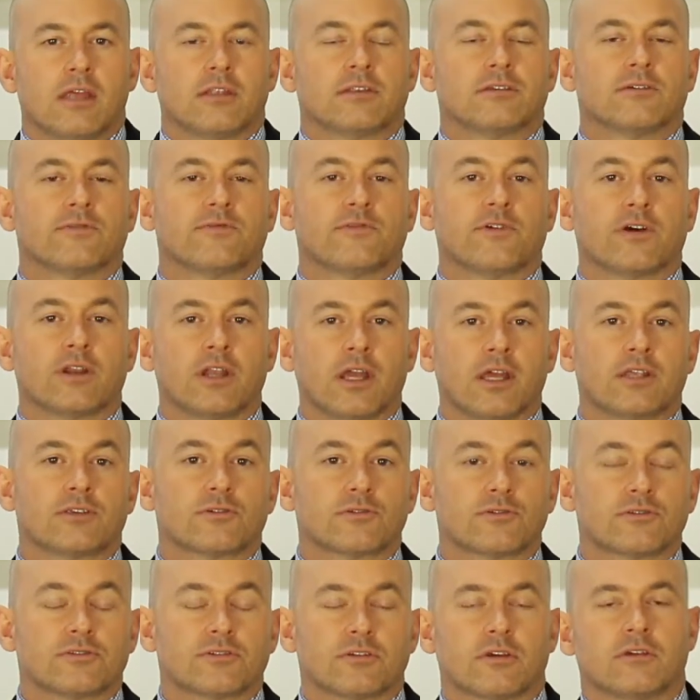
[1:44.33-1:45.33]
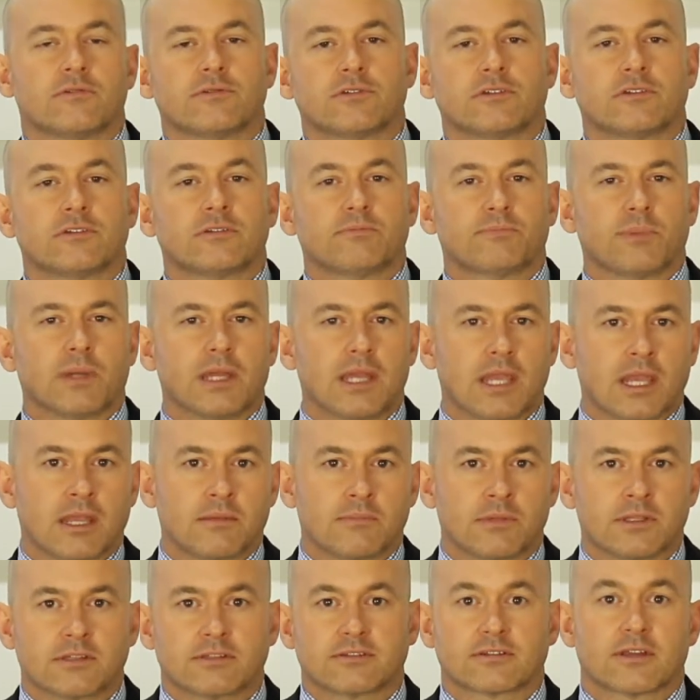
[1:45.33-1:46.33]
to financial services
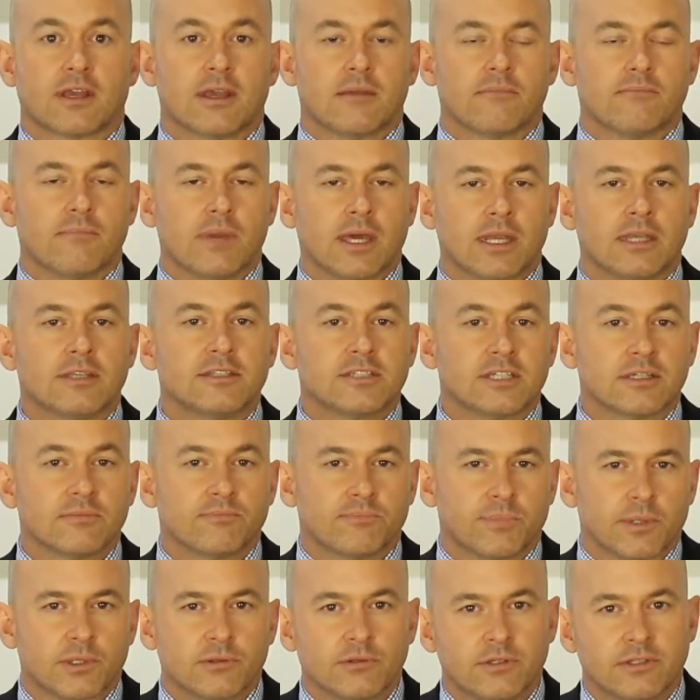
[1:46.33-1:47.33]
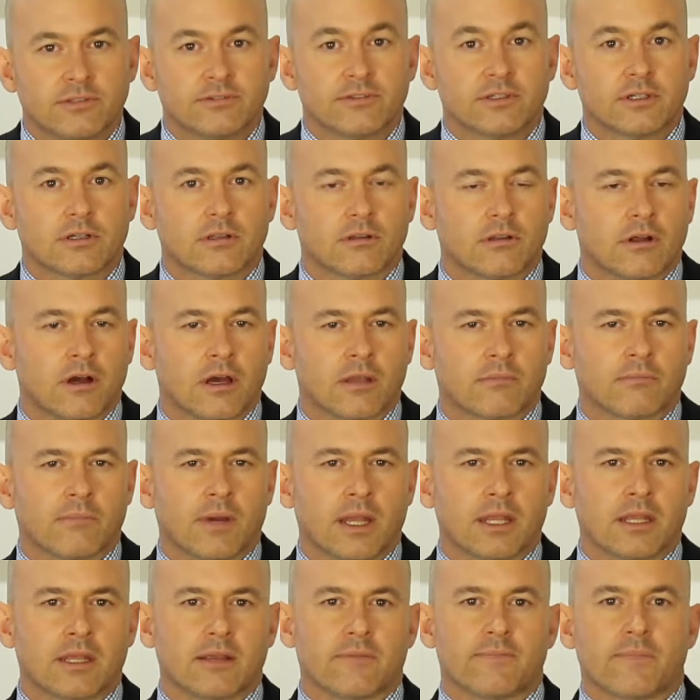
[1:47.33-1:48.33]
behemoths managing billions in client
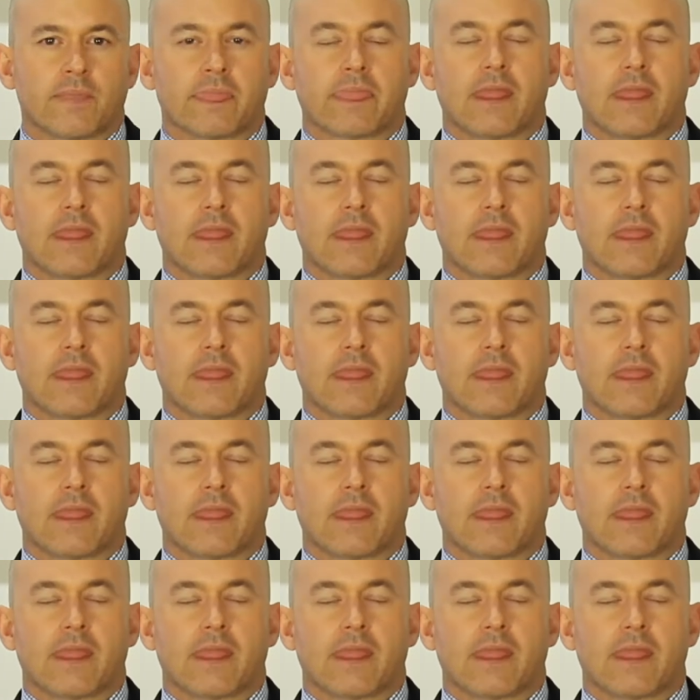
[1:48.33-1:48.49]
money.